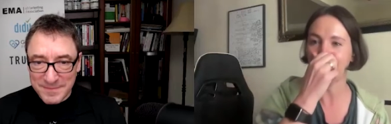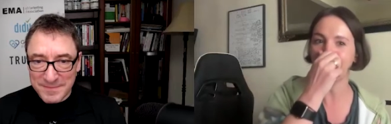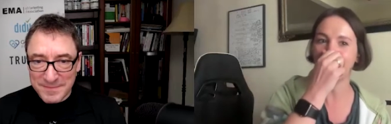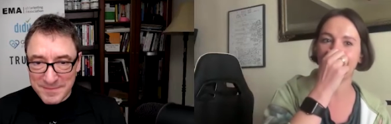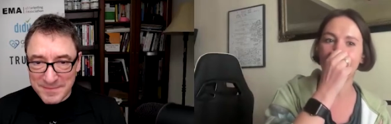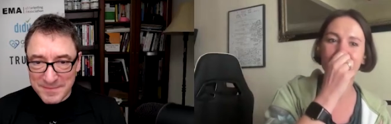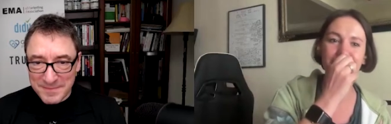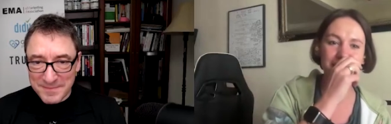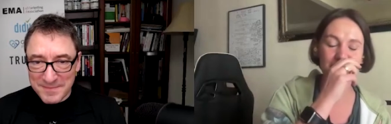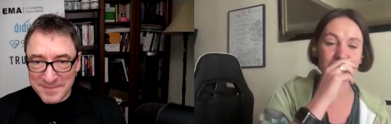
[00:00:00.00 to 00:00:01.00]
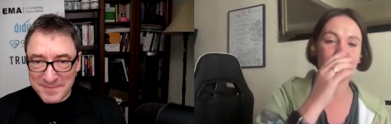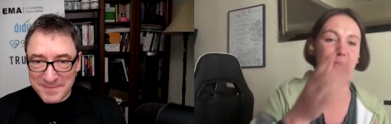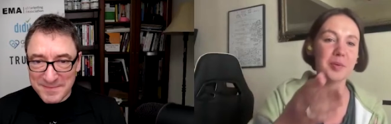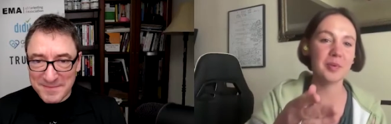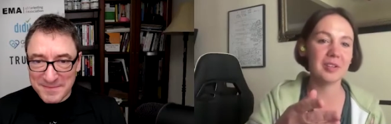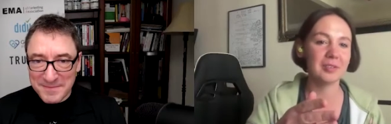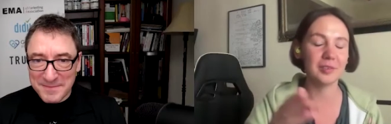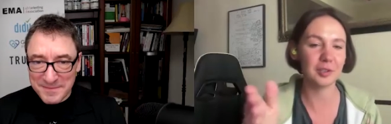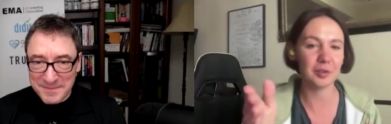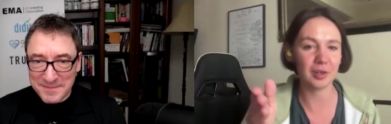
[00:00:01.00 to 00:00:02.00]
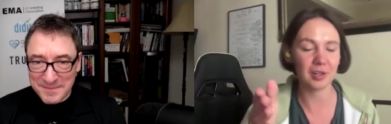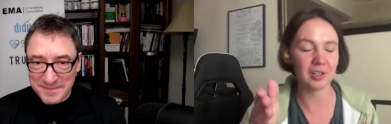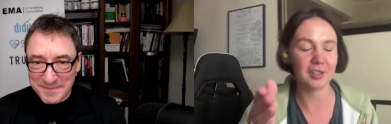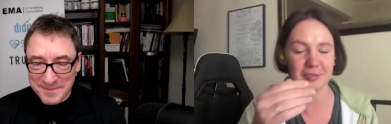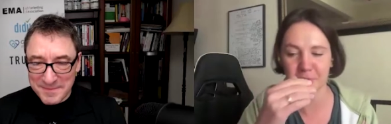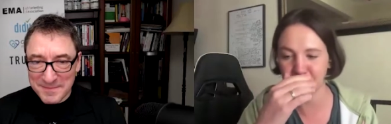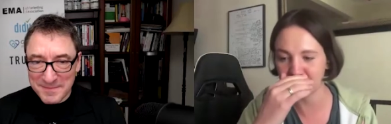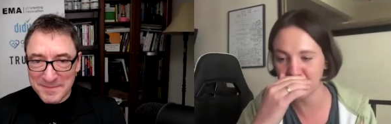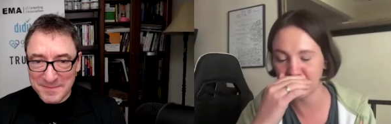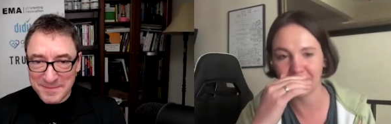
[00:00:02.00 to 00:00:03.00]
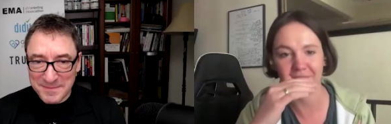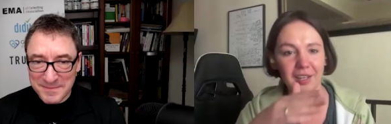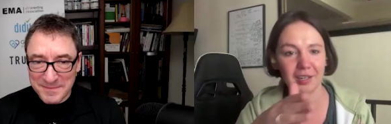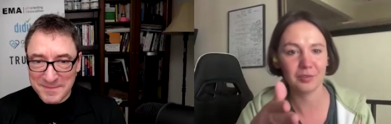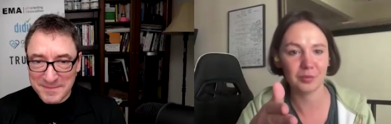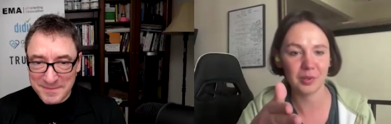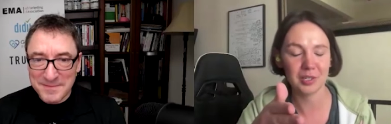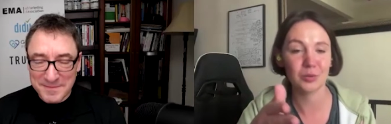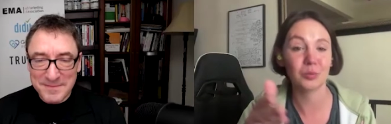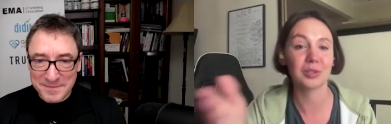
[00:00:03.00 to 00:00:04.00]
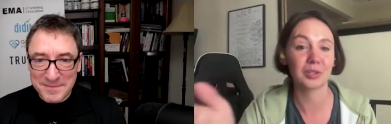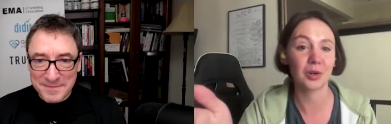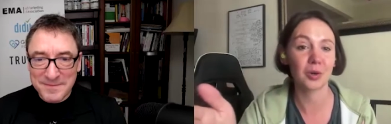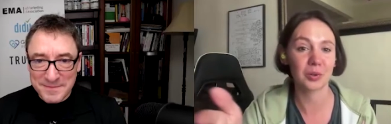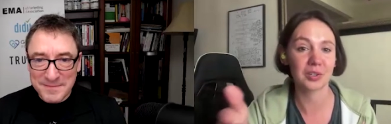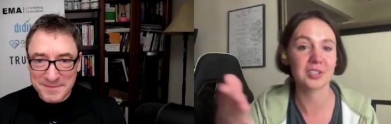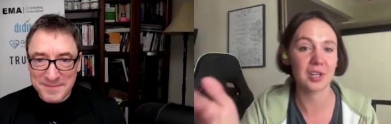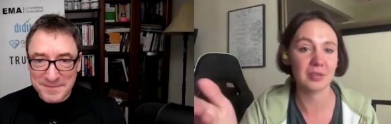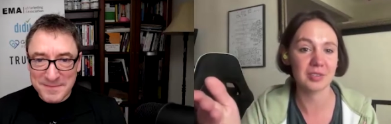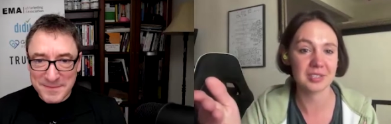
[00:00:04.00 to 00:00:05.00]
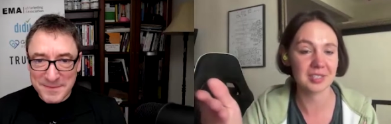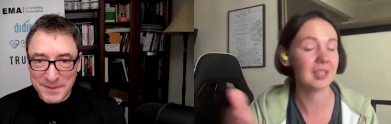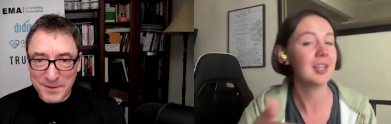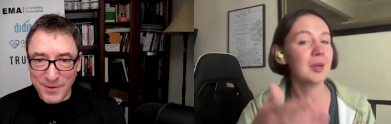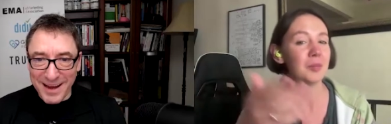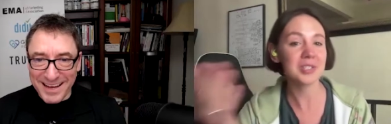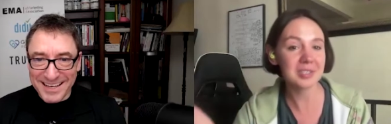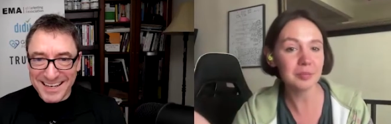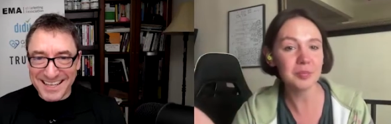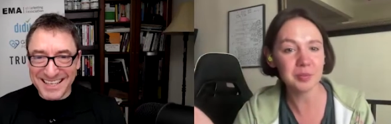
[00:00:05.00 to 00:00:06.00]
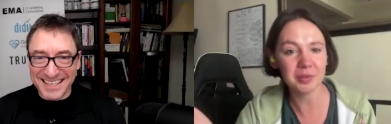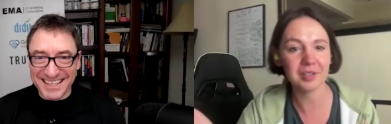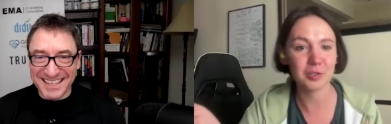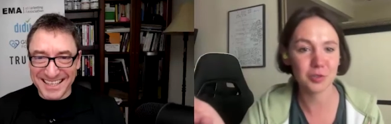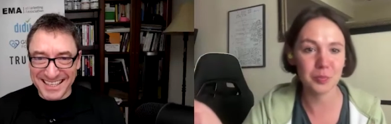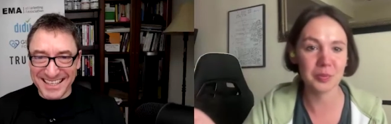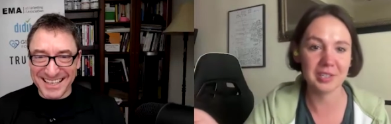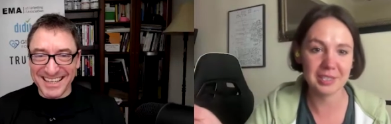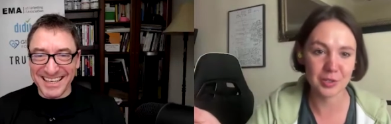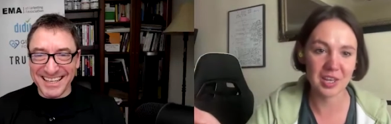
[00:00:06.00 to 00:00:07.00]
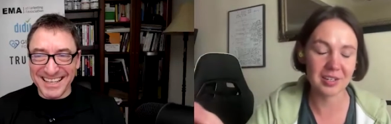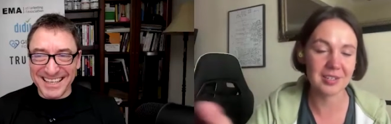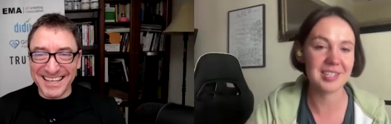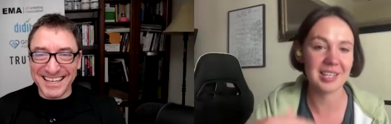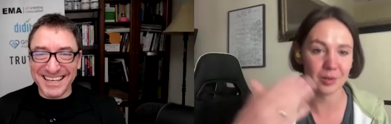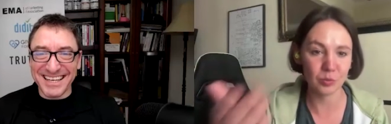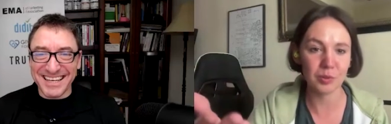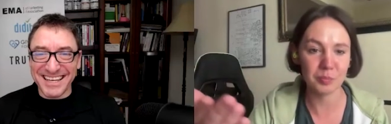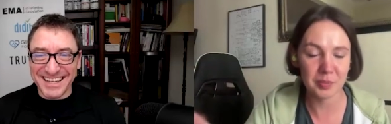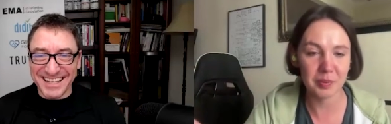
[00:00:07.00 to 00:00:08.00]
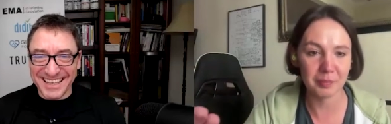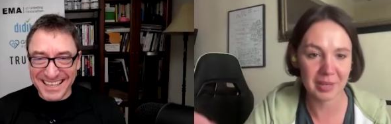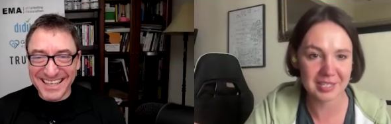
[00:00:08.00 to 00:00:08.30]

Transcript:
Speaker 1: uh, and some people, you know, aren't comfortable sharing that information with their coworkers, obviously. Right. But some people are super into that because they don't want people